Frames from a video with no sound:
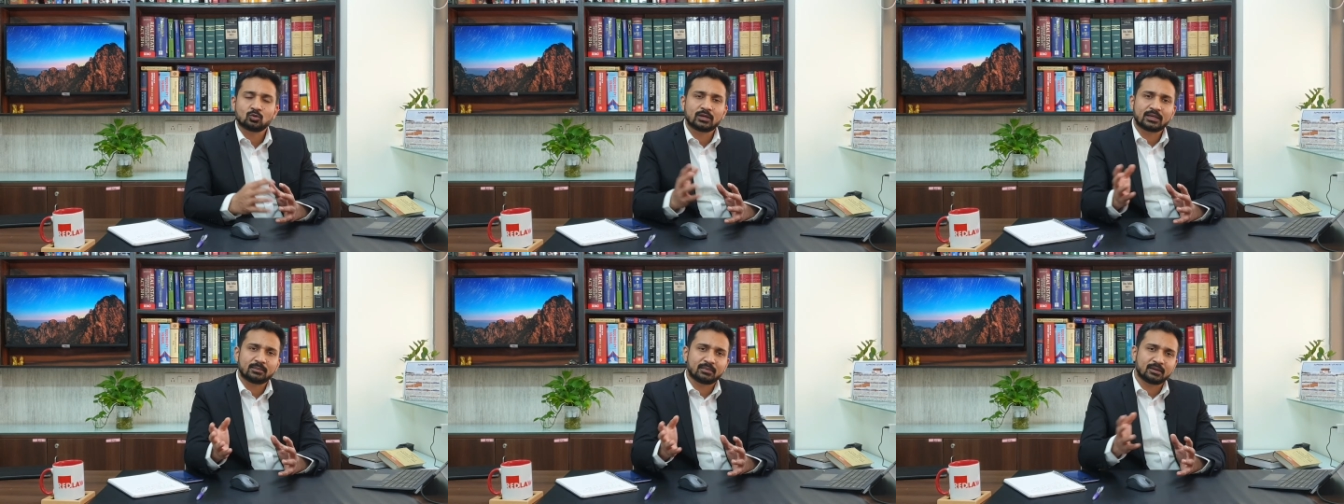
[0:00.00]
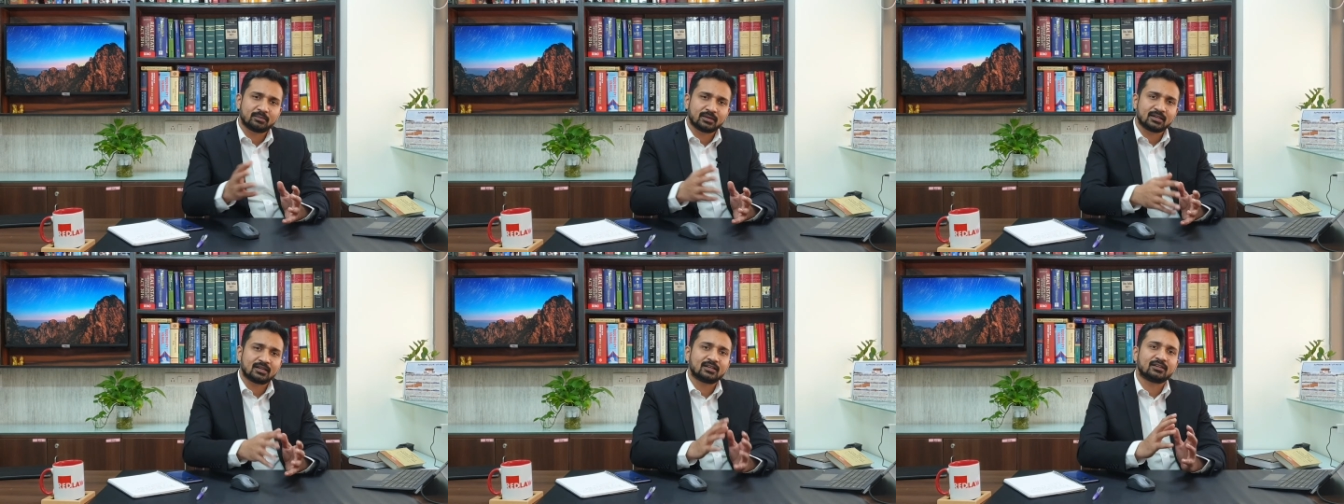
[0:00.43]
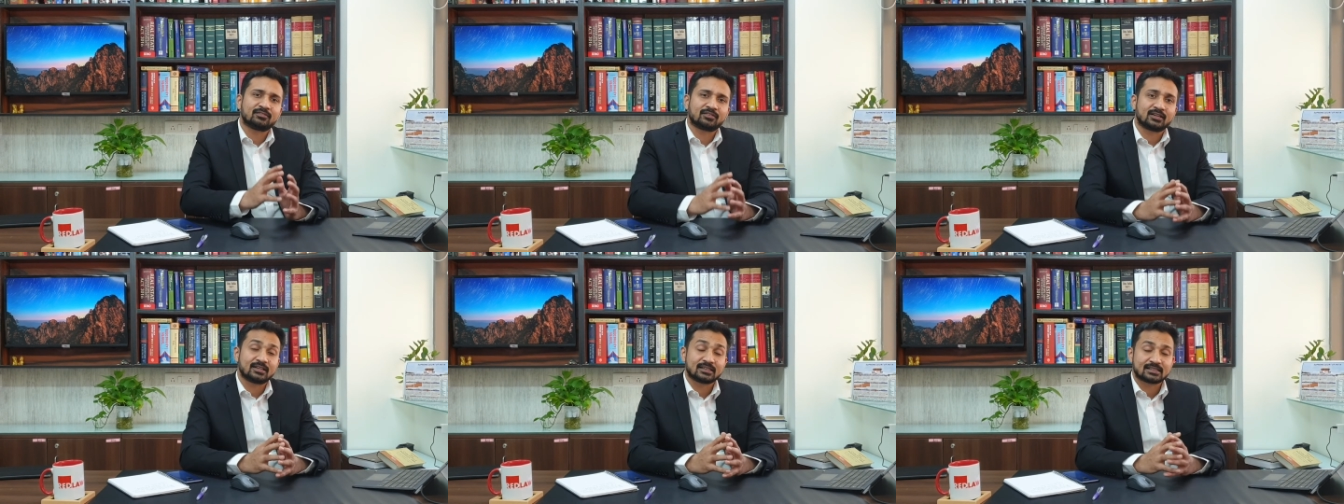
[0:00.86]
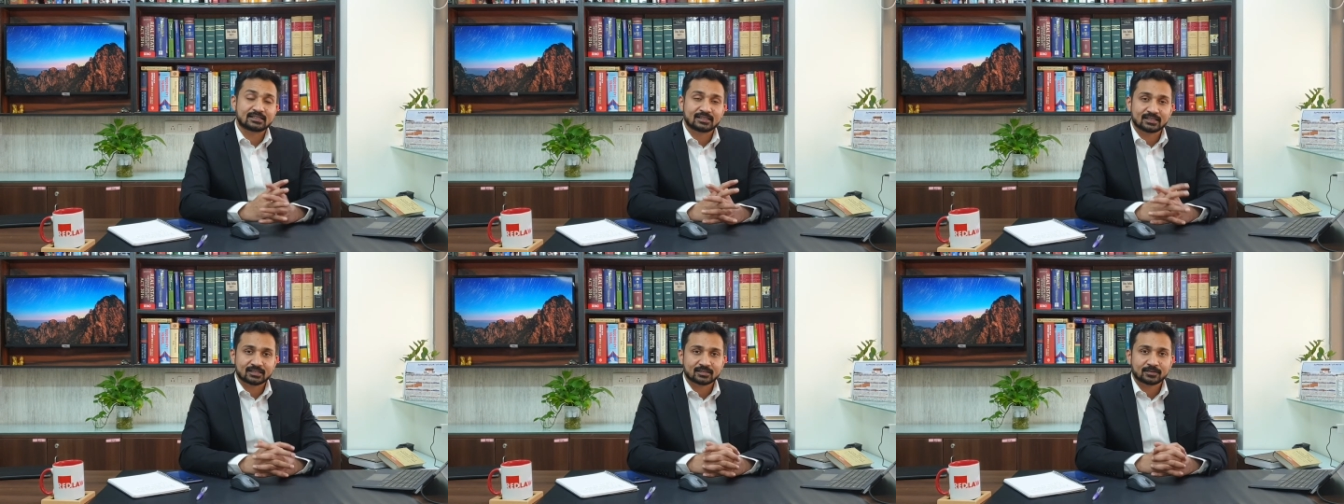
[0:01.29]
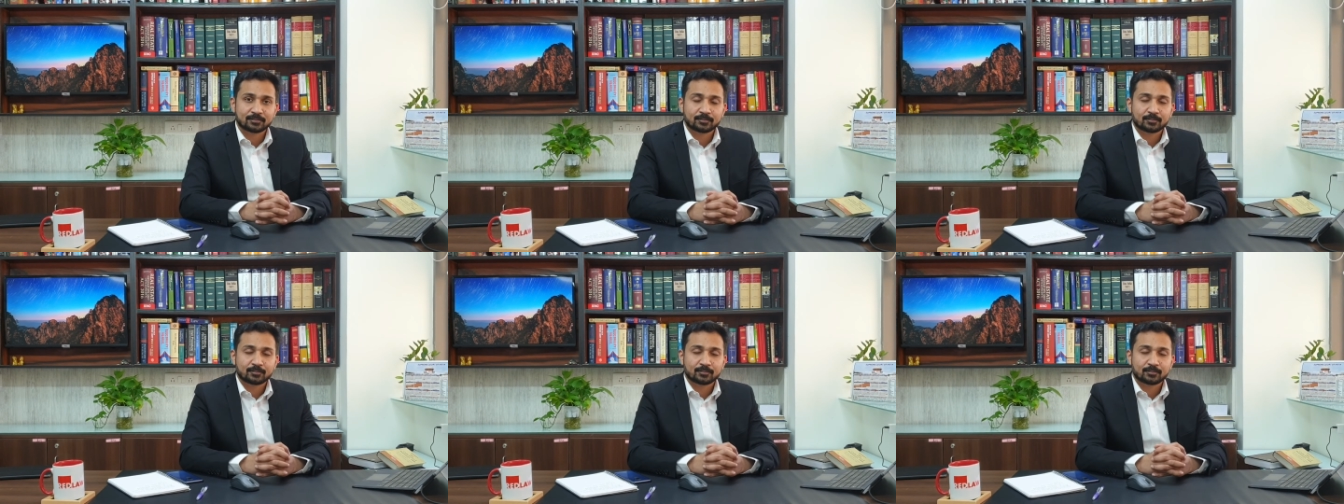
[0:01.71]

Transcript: though it may be in a different state.